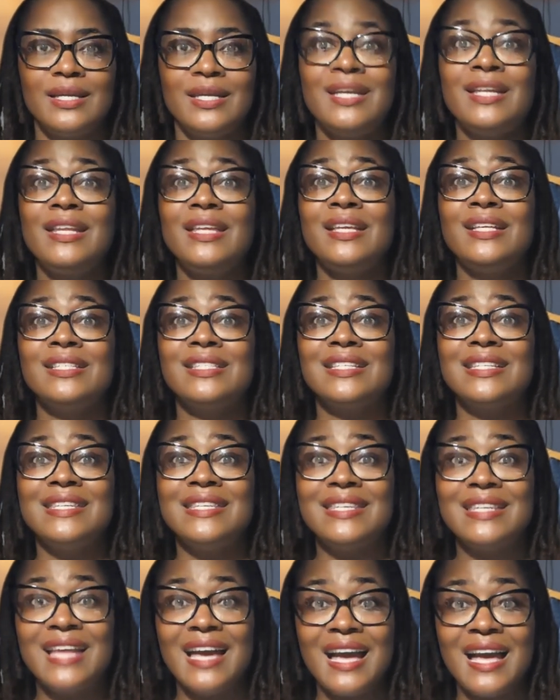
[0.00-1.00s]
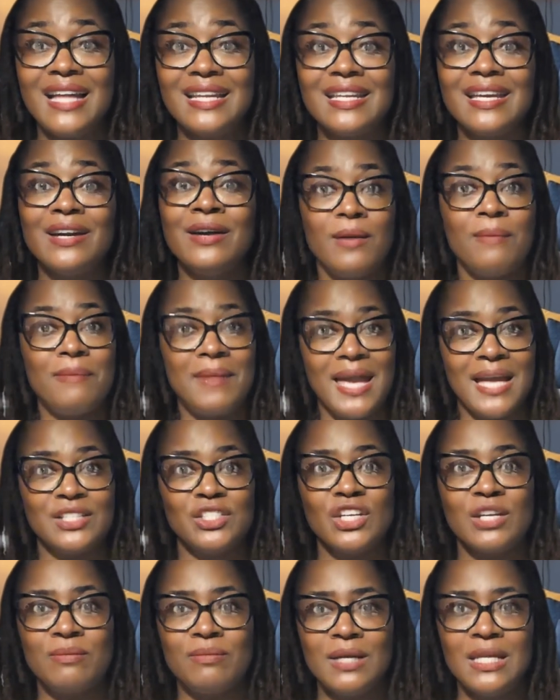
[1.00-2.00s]
It is not a
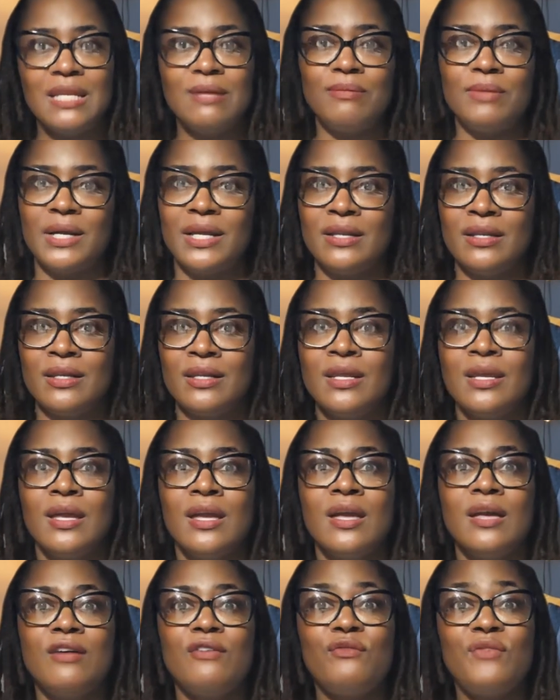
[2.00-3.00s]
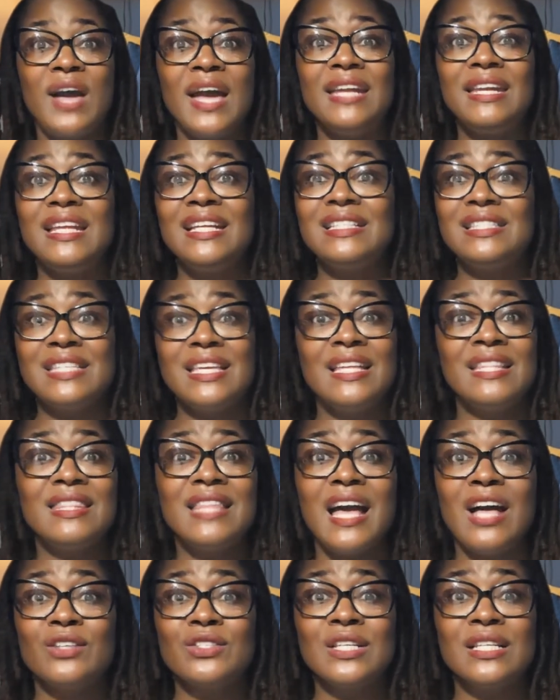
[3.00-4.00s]
magic money button. Finding
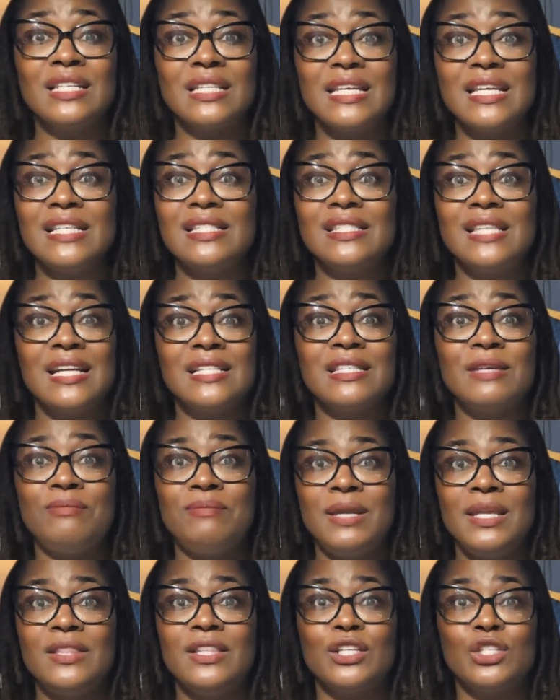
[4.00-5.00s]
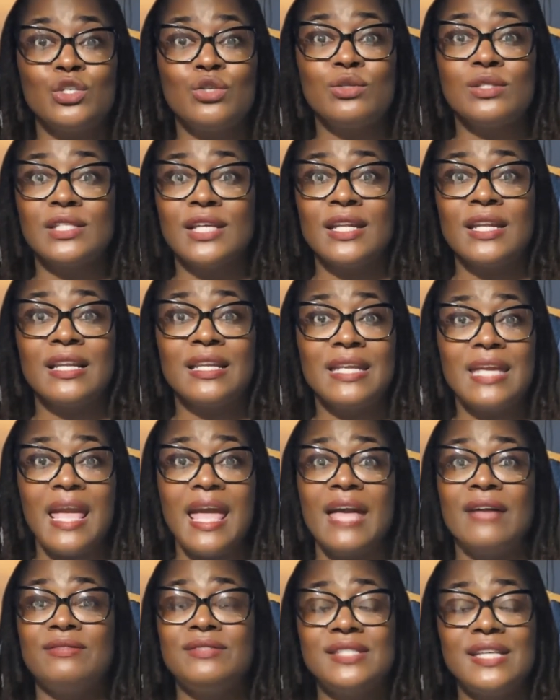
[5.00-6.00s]
10,000 leads doesn't mean that you suddenly
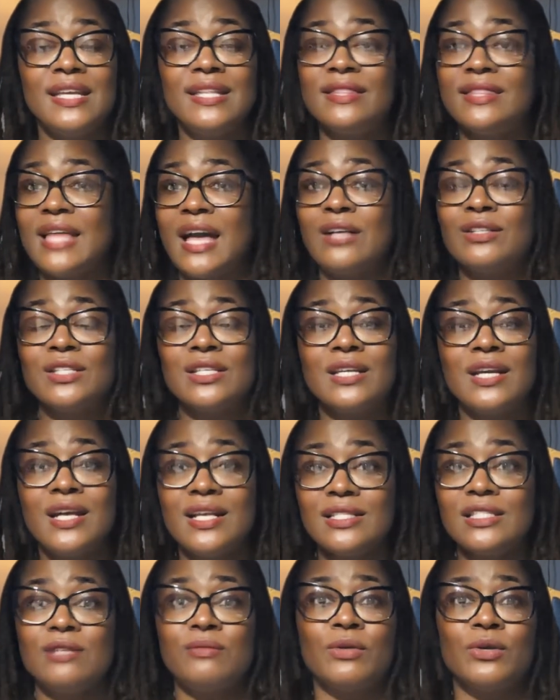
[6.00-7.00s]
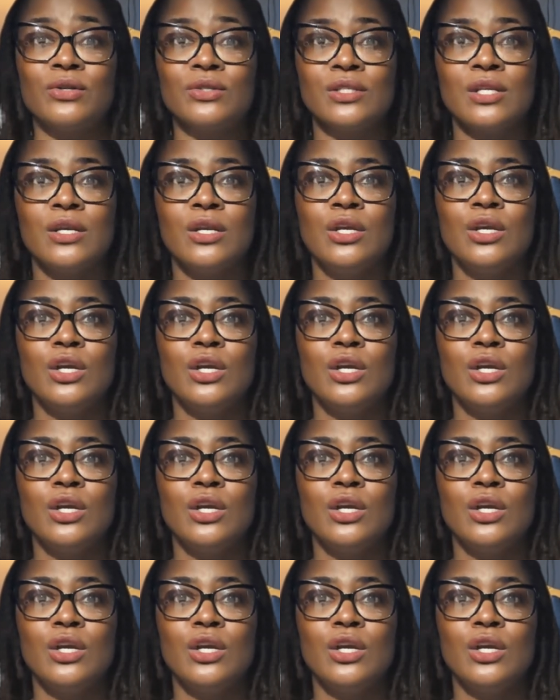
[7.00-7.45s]
have 10,000 customers.